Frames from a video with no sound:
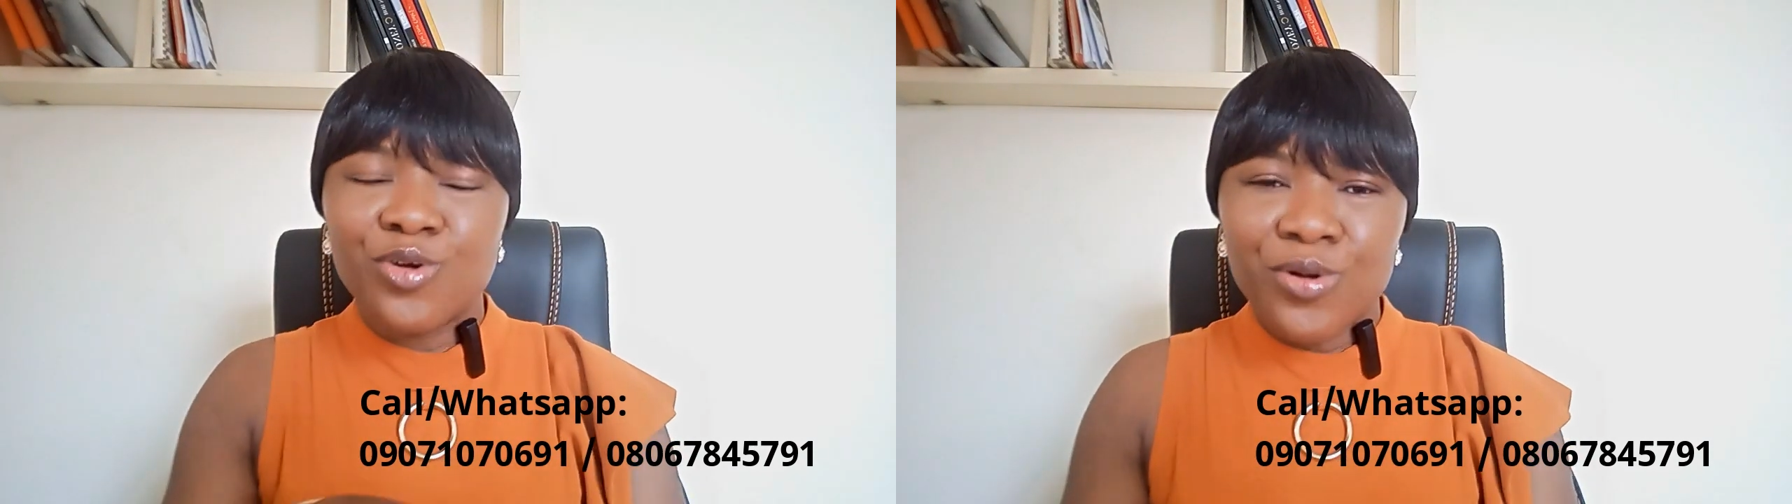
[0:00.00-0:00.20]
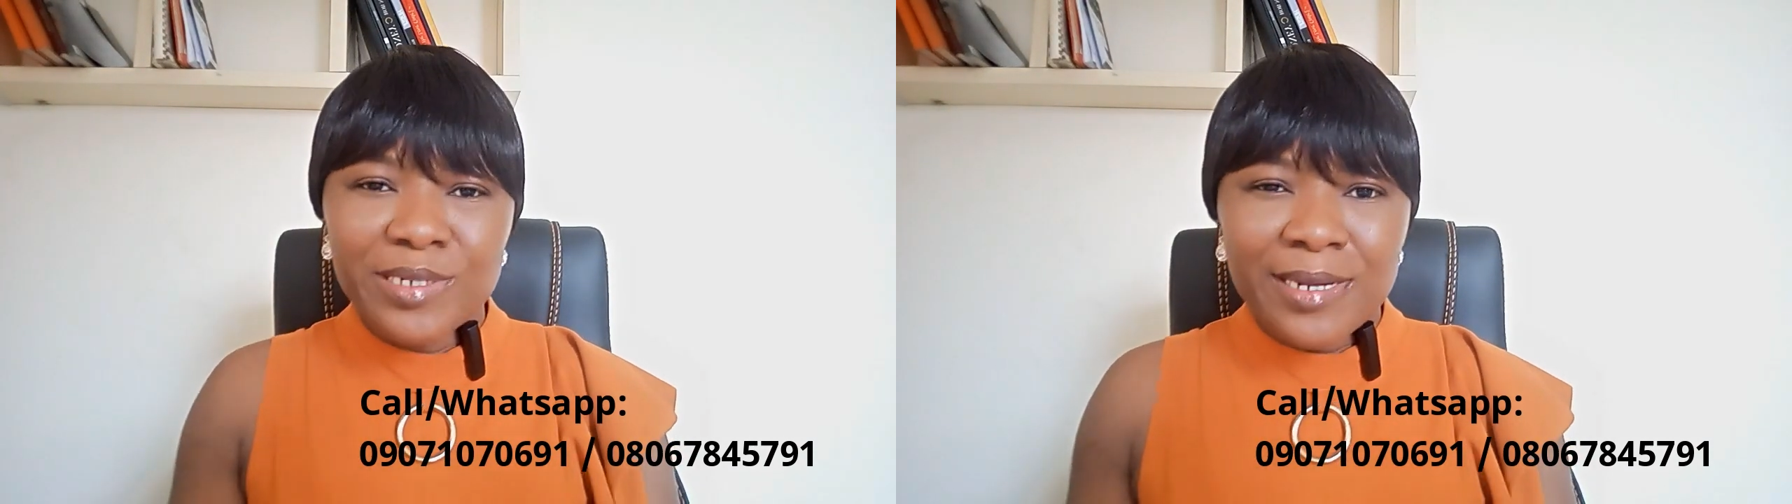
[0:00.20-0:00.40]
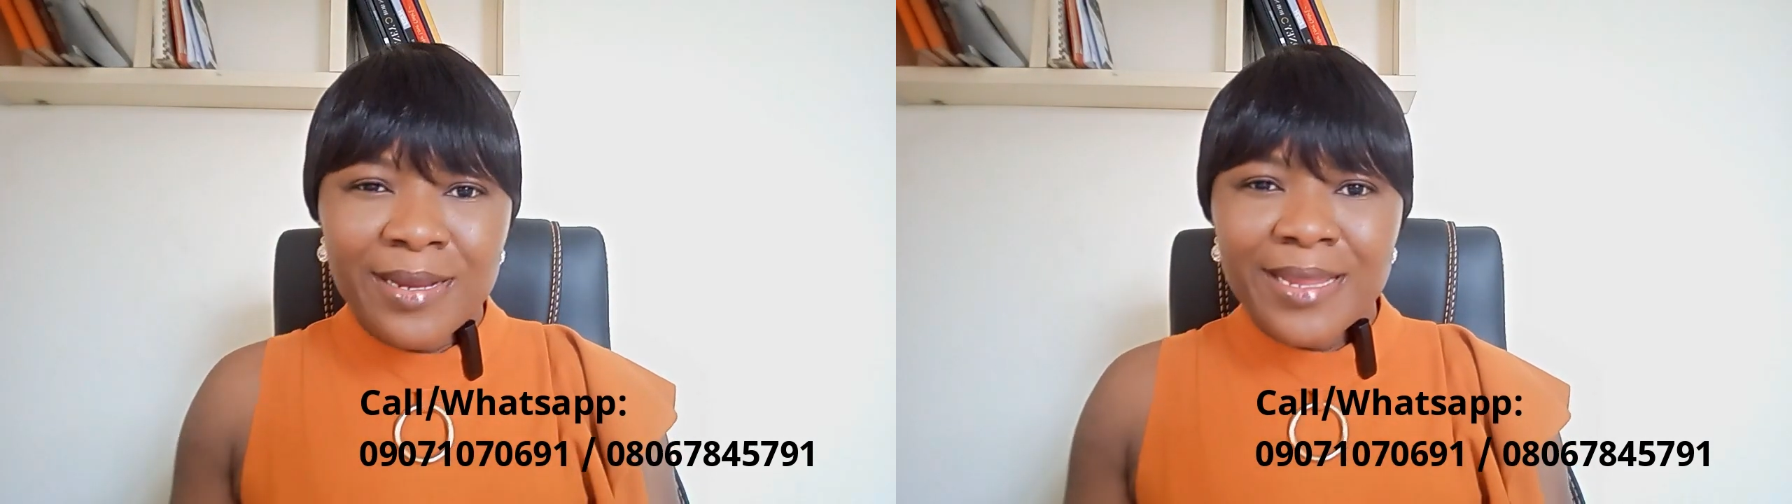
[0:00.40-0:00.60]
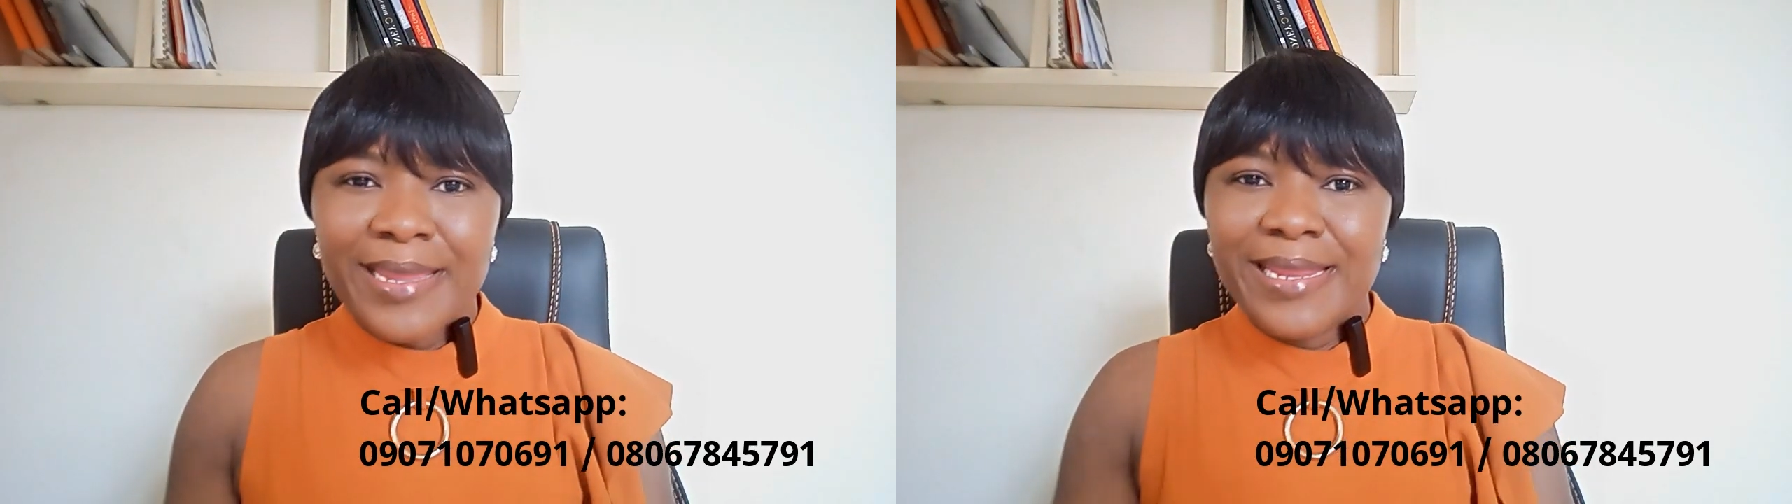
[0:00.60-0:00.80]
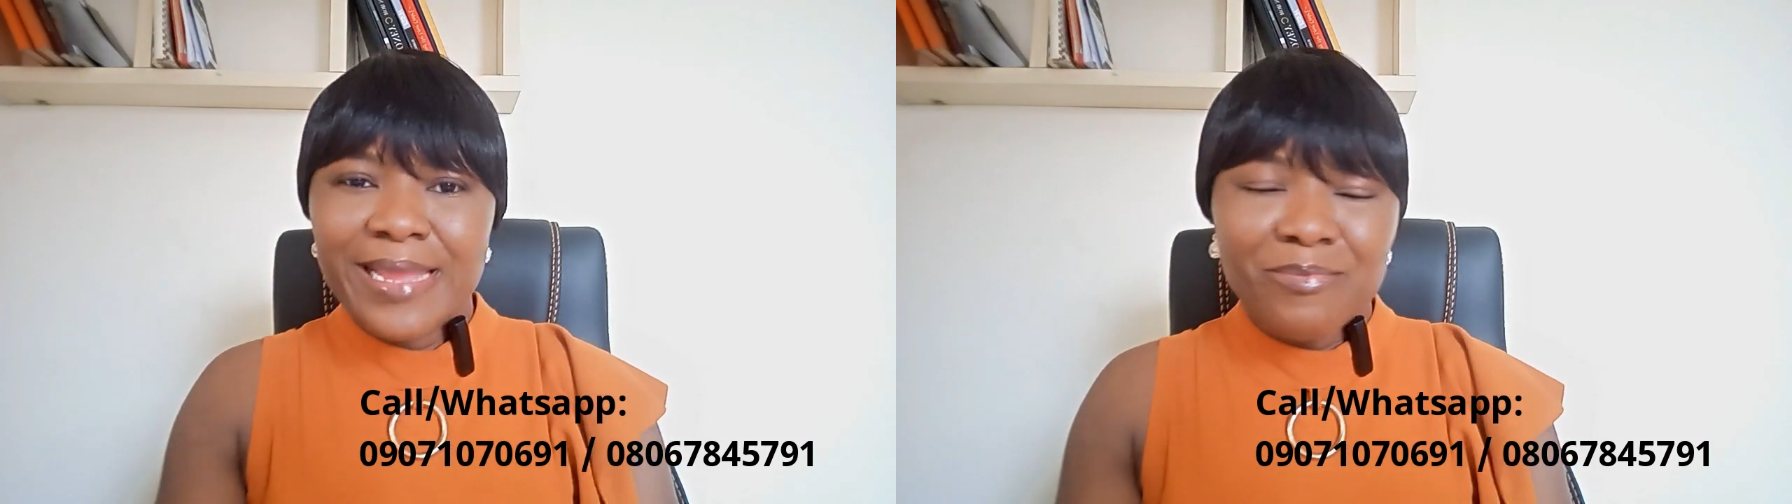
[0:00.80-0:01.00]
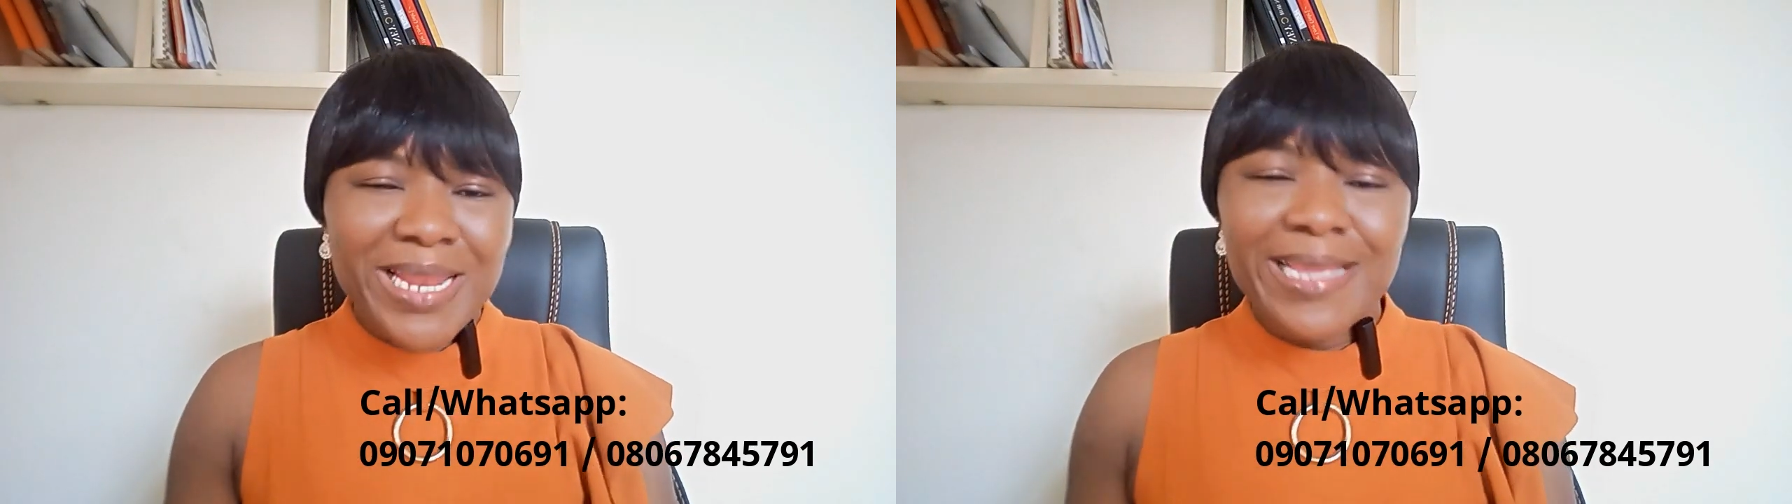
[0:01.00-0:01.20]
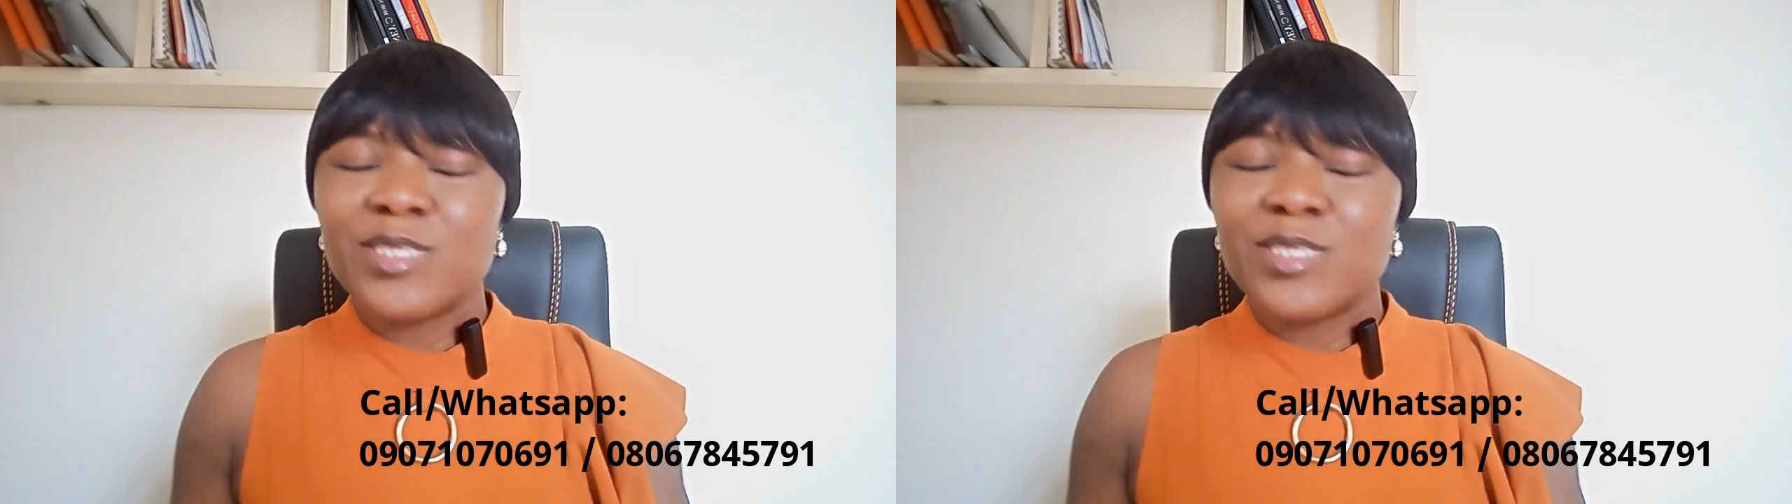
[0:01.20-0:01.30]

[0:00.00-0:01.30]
on in Epe.